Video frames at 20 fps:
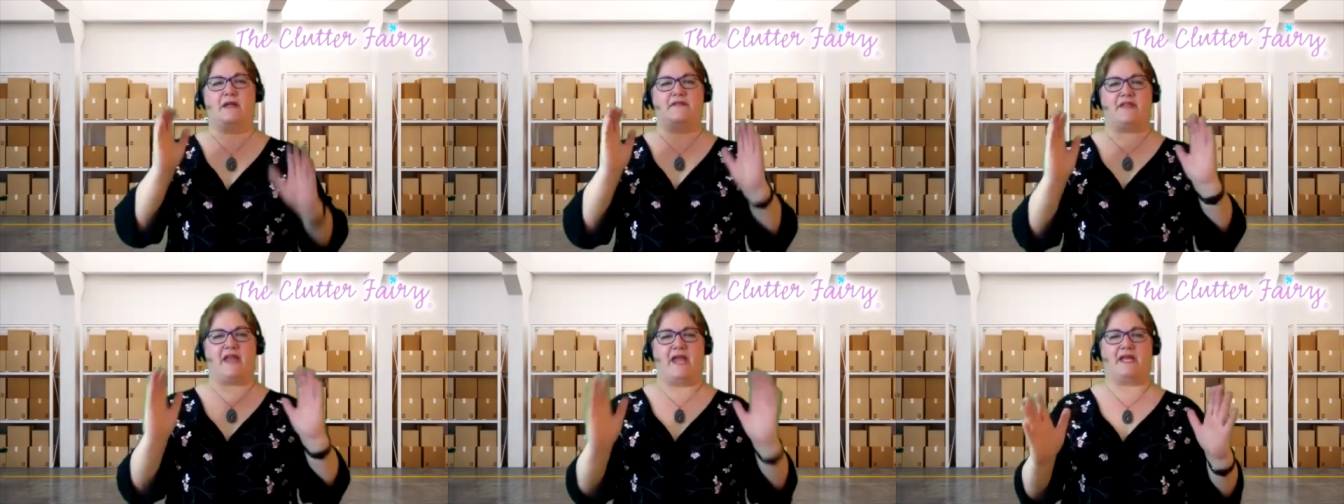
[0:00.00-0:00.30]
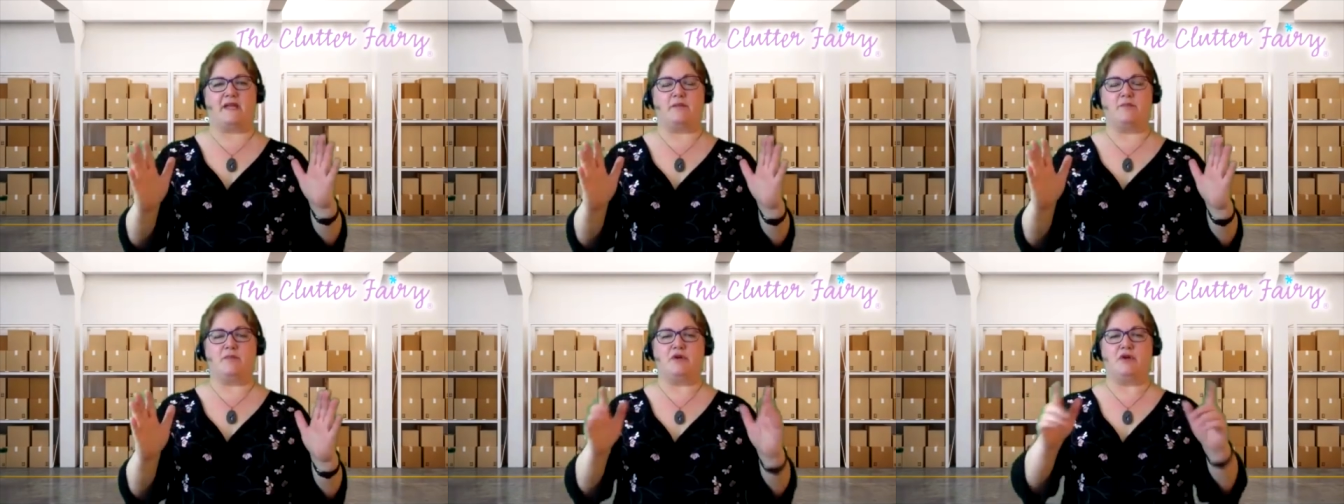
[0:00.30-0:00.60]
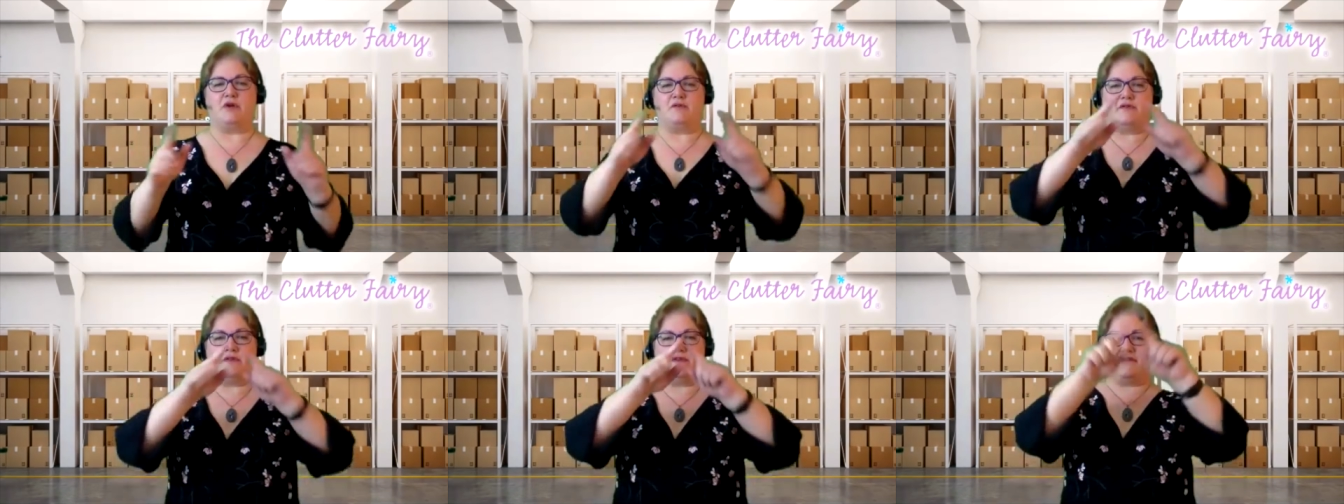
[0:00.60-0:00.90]
They can
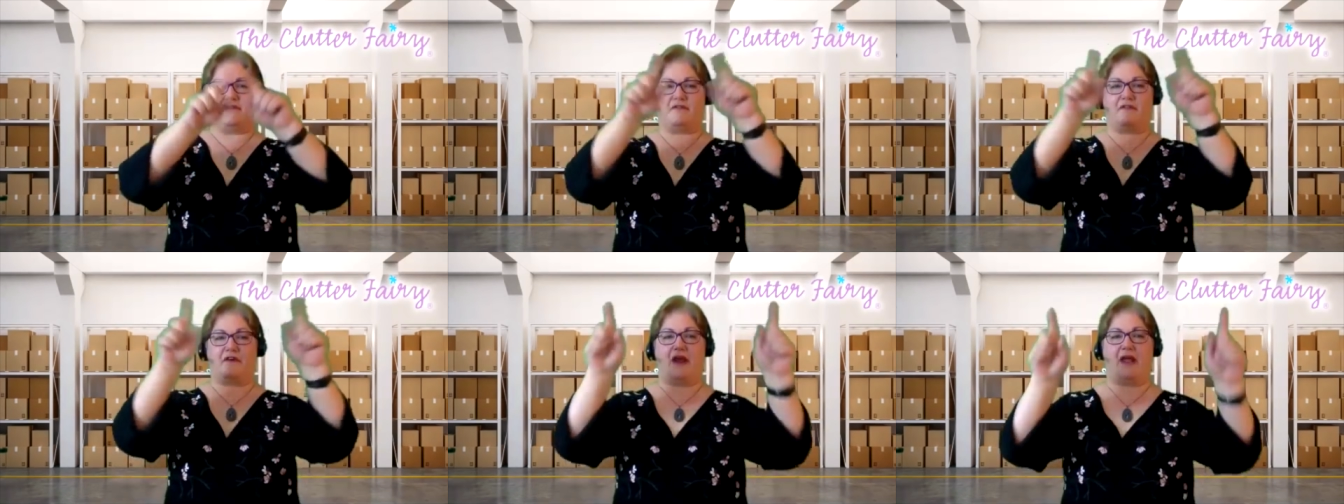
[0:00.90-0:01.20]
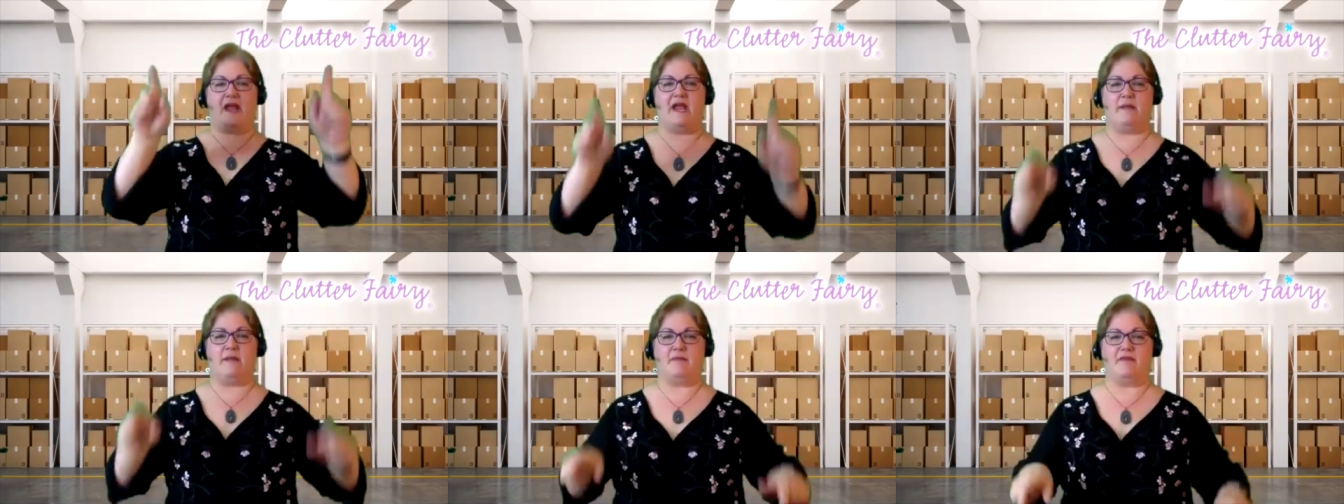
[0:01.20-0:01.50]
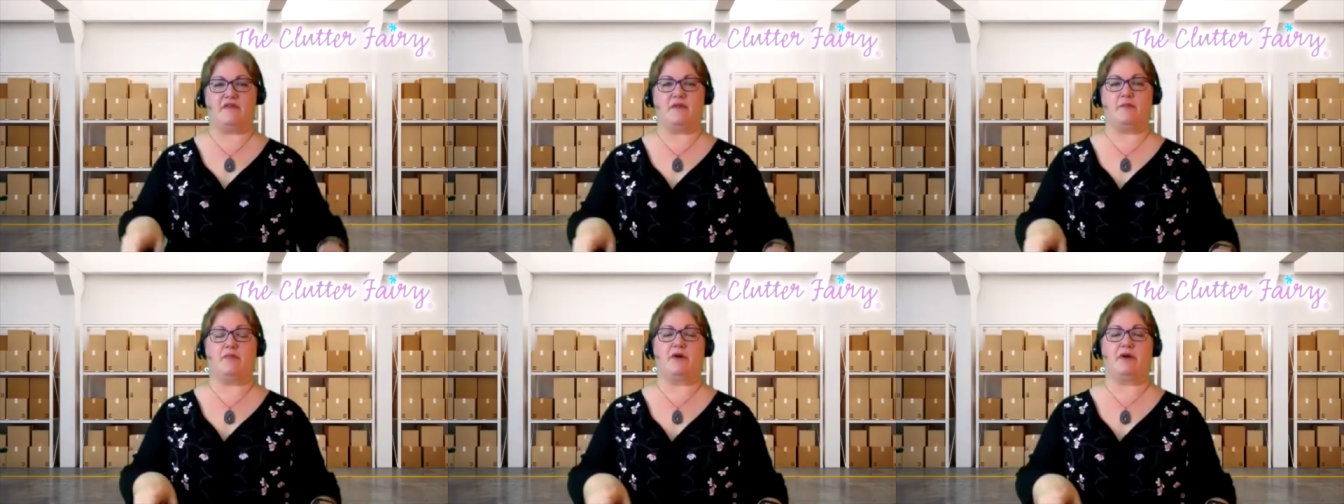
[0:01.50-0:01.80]
move the frame
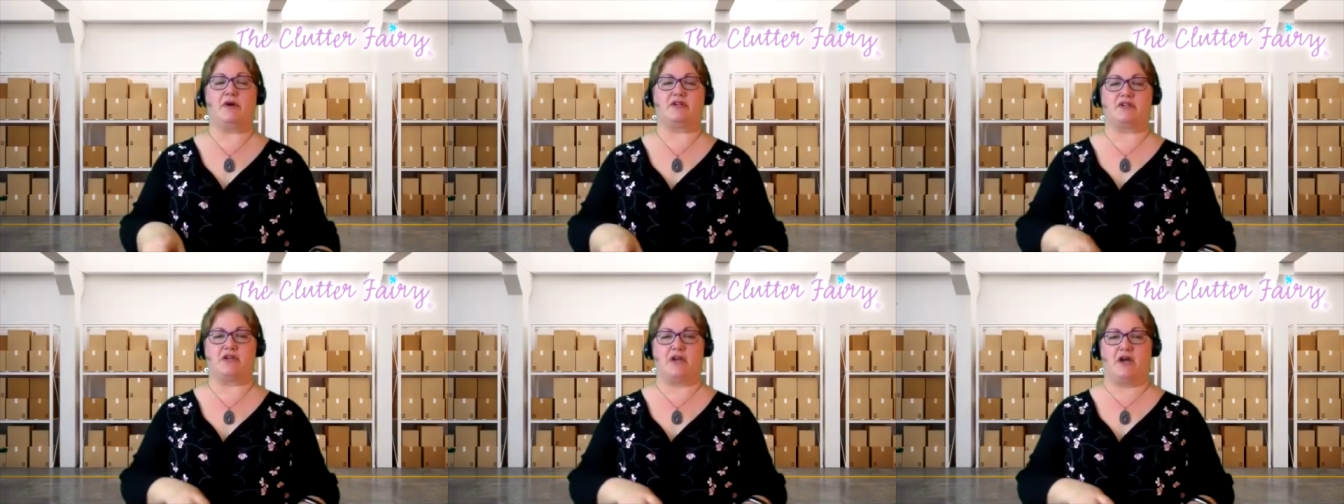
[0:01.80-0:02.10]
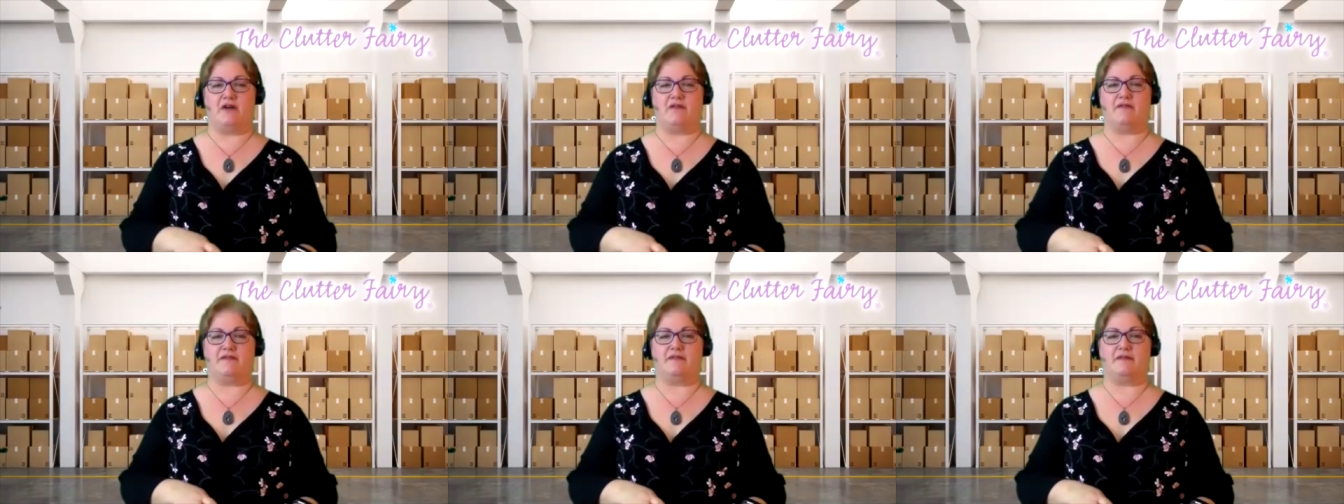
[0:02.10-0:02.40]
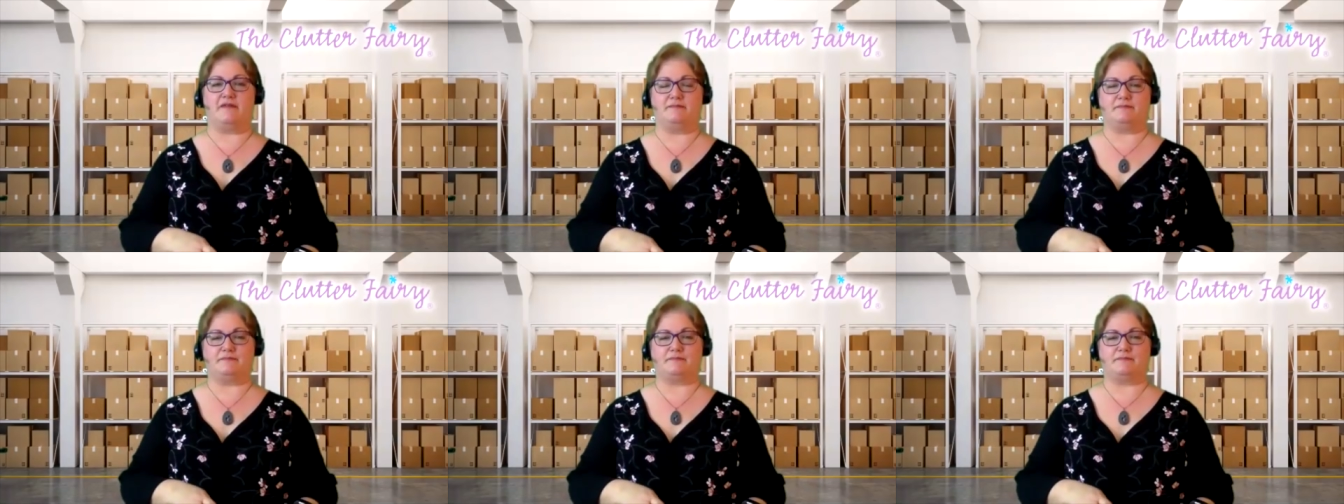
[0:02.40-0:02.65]
of the bookshelf,